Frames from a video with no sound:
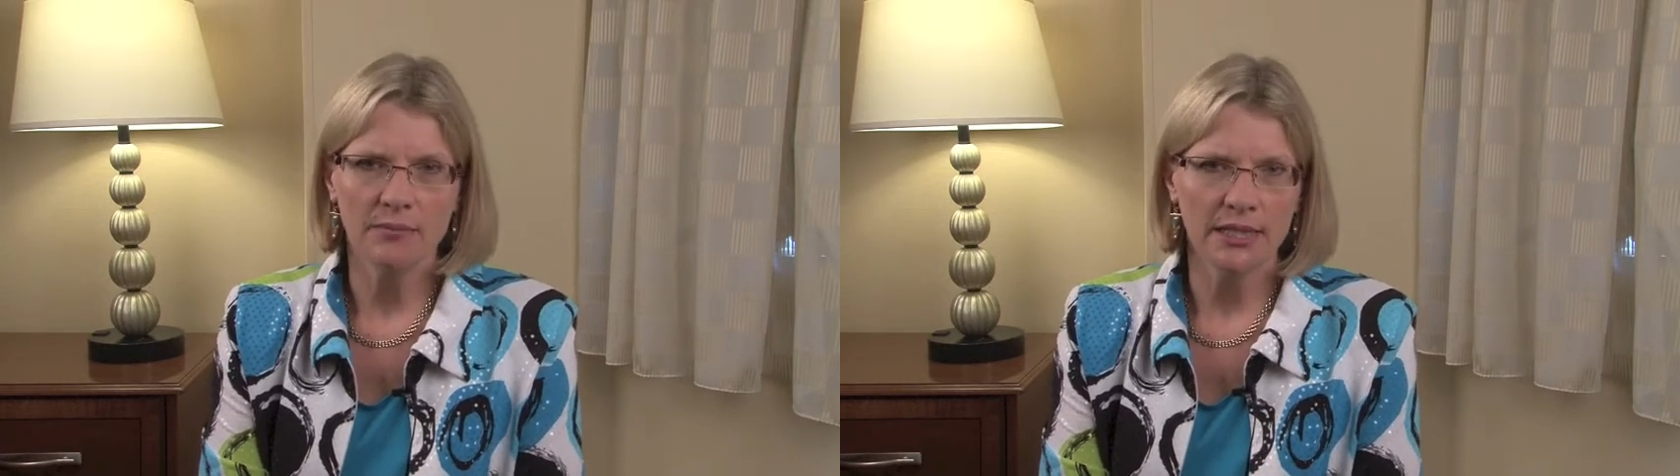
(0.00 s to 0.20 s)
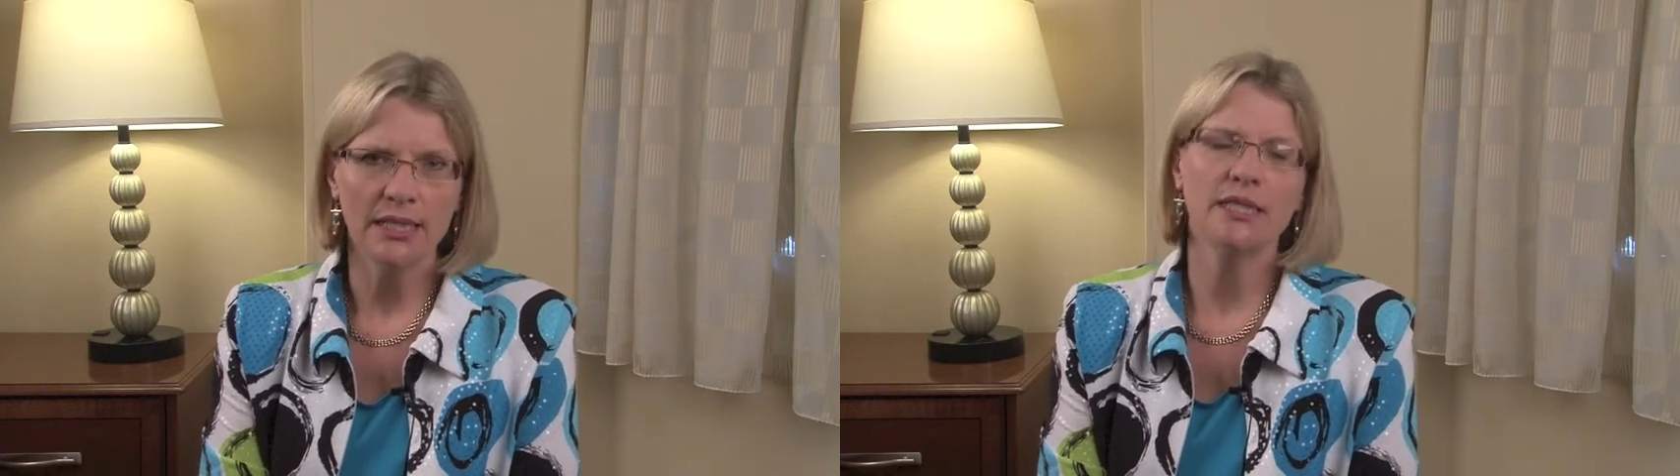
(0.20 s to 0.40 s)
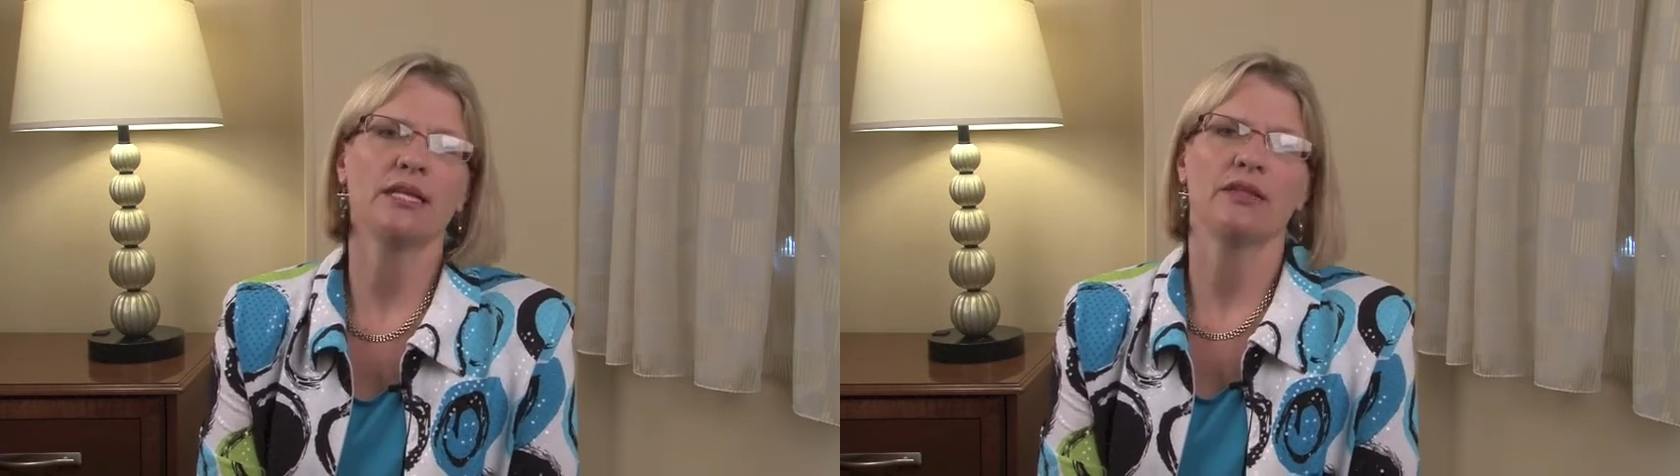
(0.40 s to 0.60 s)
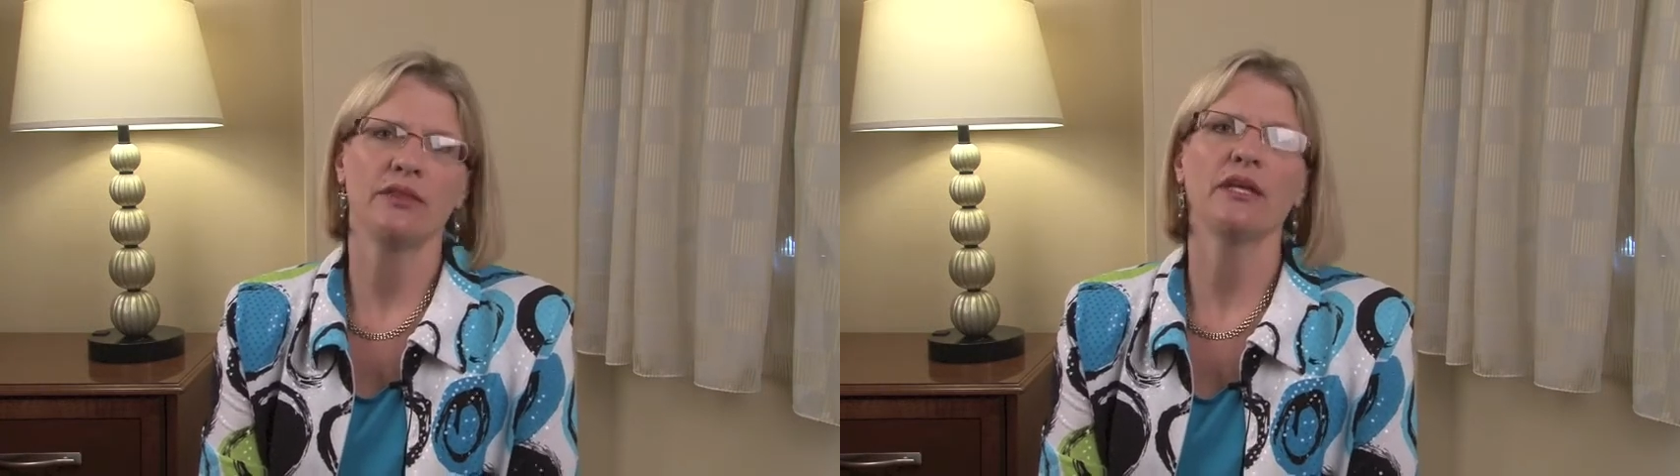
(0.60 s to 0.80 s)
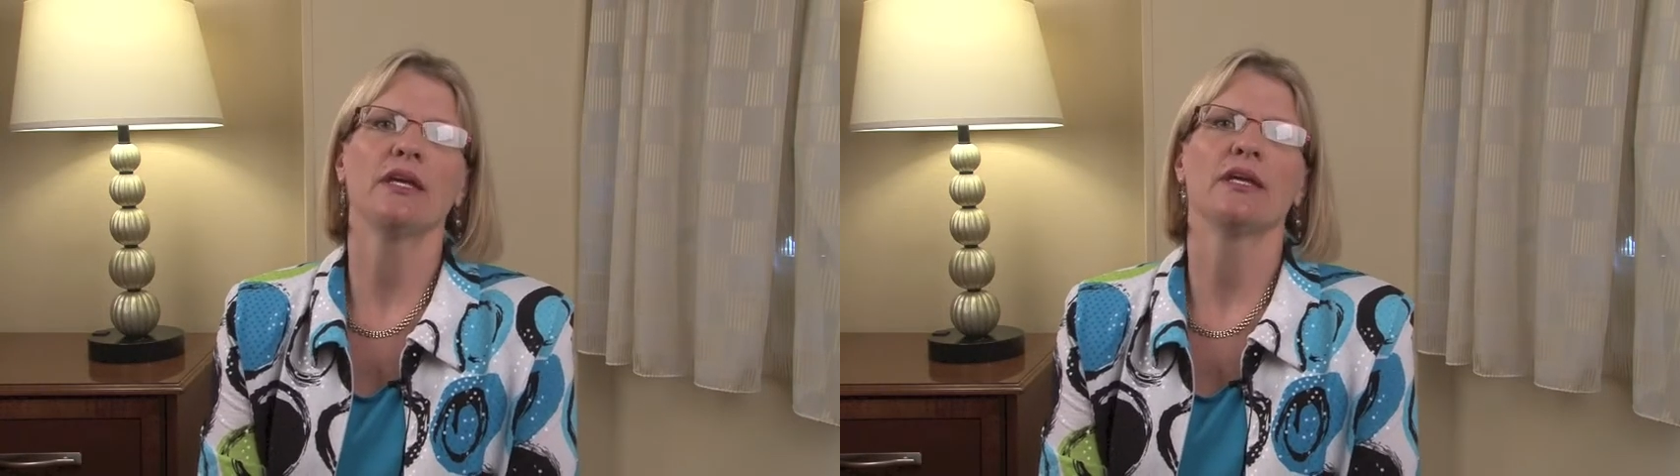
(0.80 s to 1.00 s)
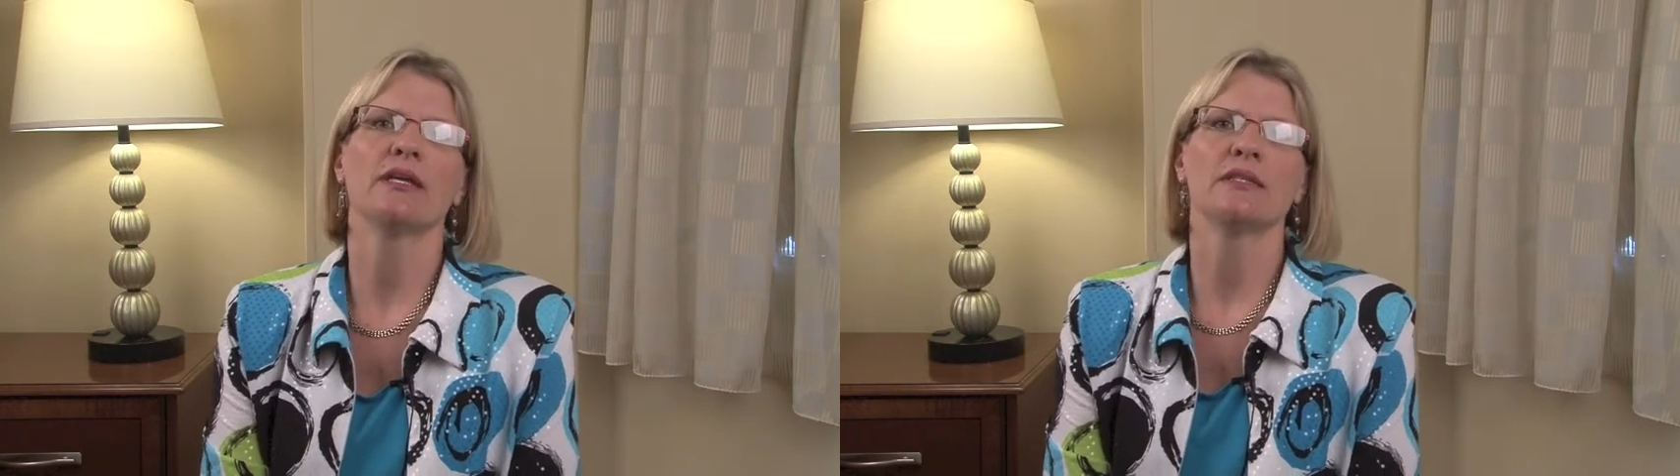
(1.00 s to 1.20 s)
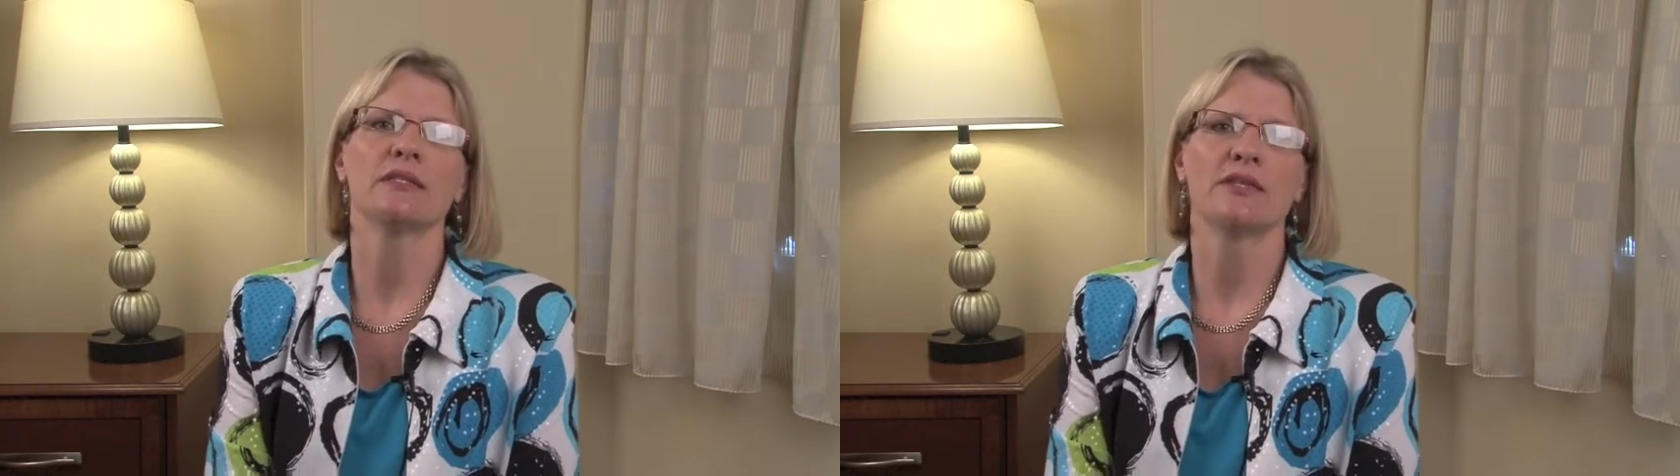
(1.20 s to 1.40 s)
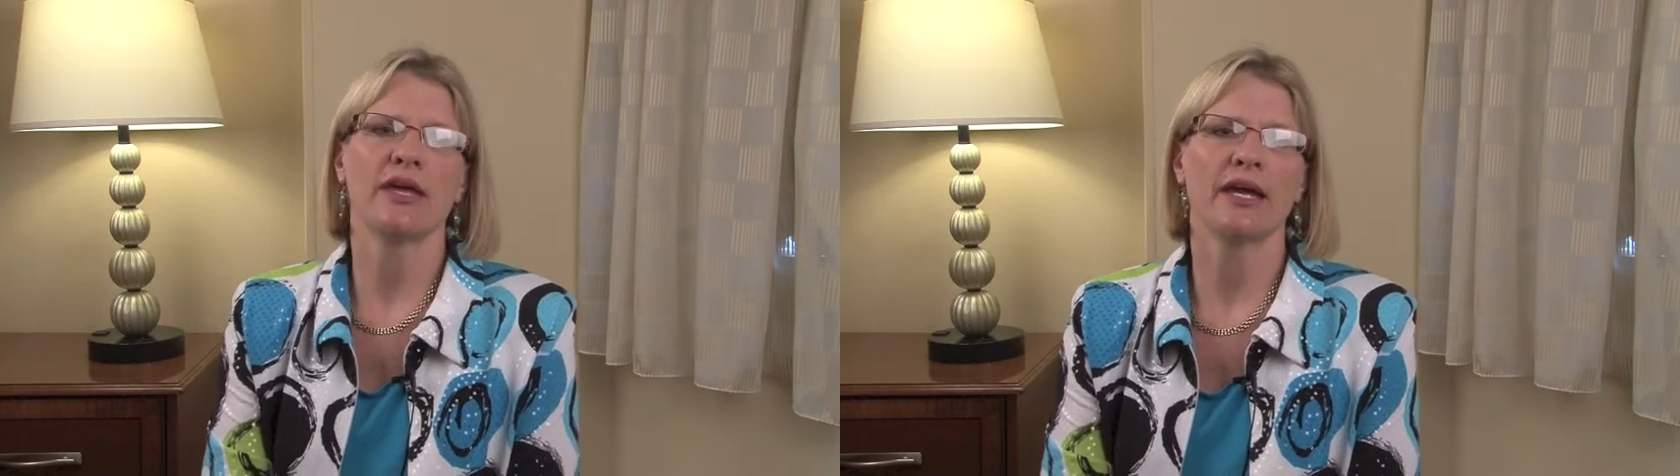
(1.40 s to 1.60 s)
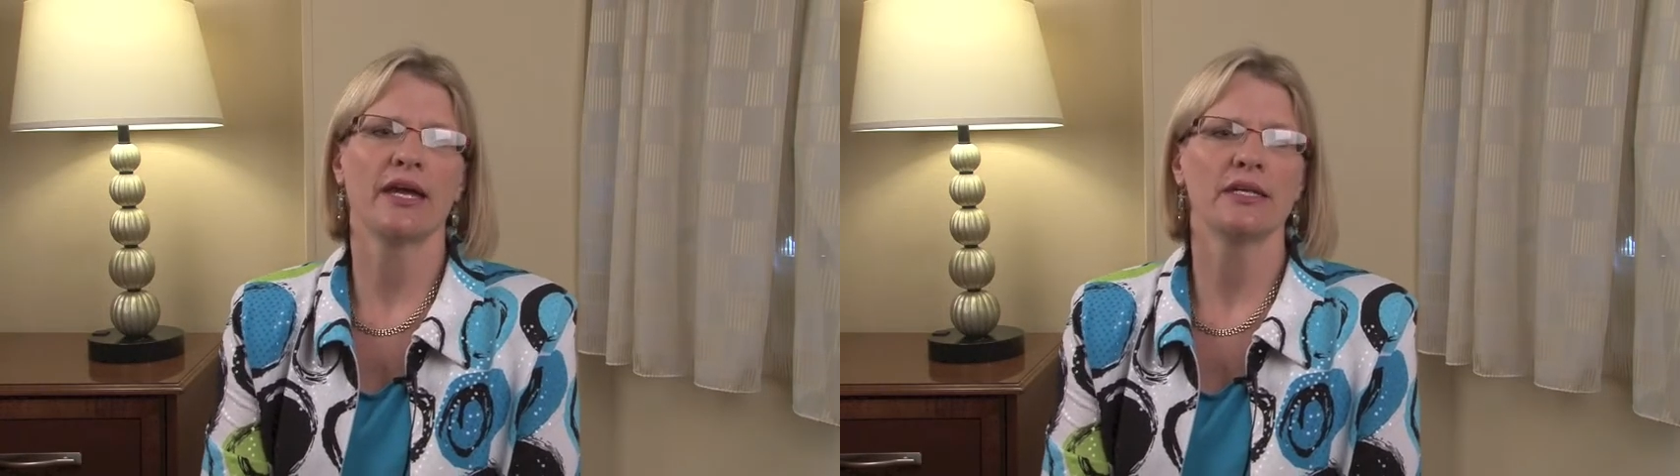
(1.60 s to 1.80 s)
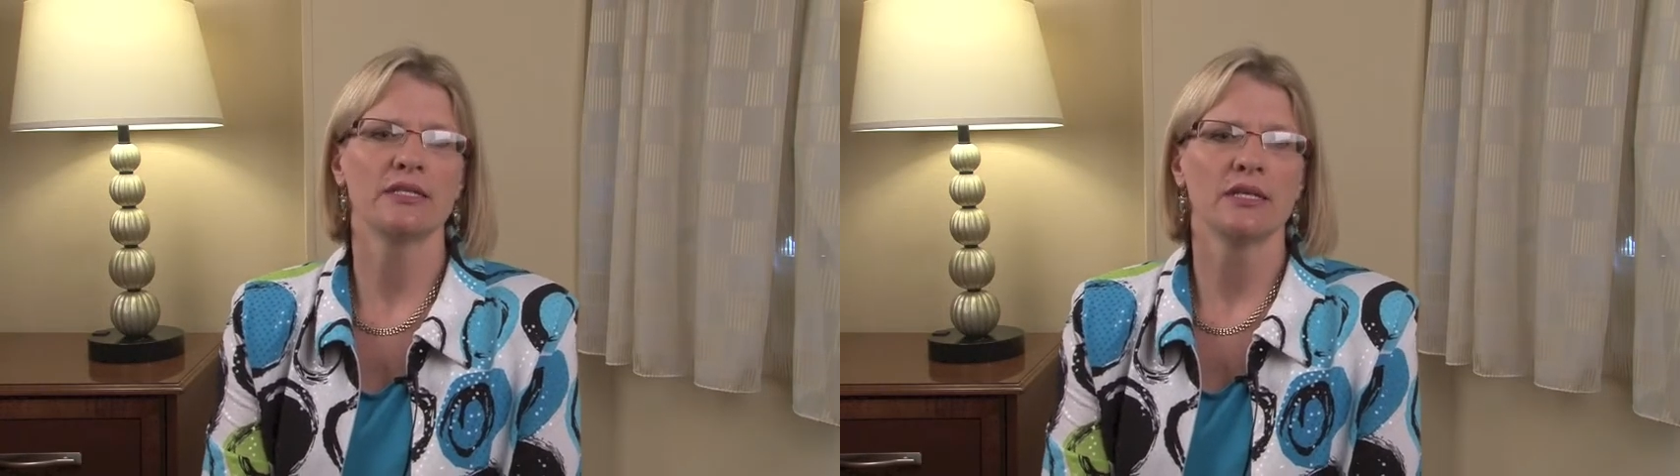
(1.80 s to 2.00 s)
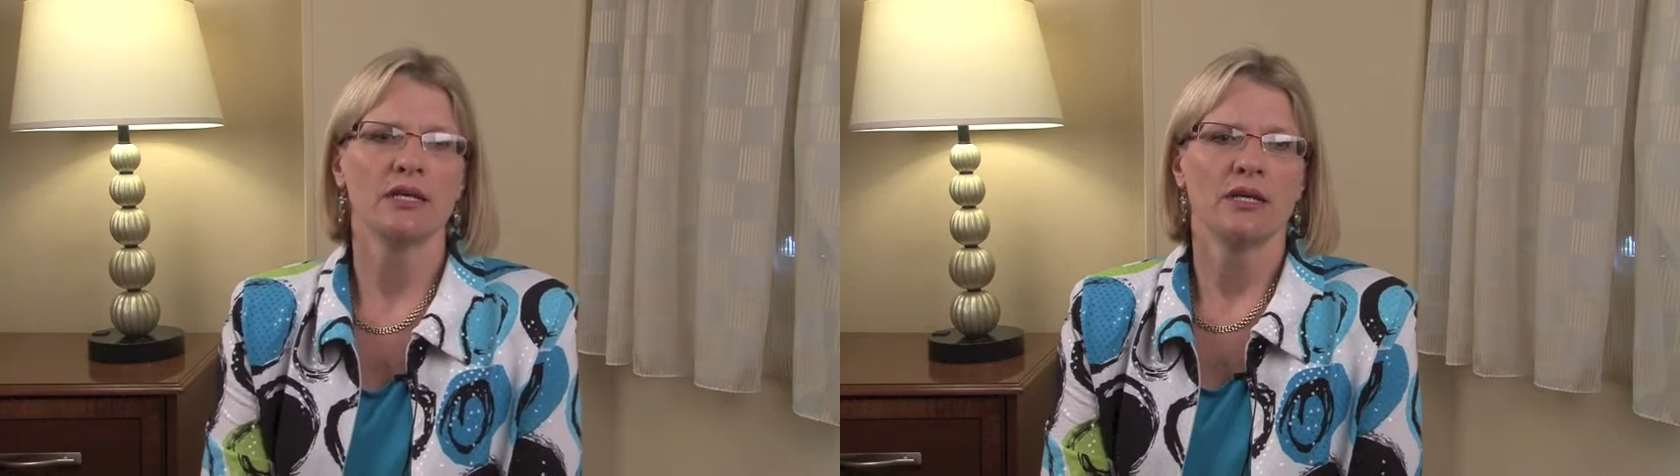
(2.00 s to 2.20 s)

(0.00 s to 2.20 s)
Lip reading: many things that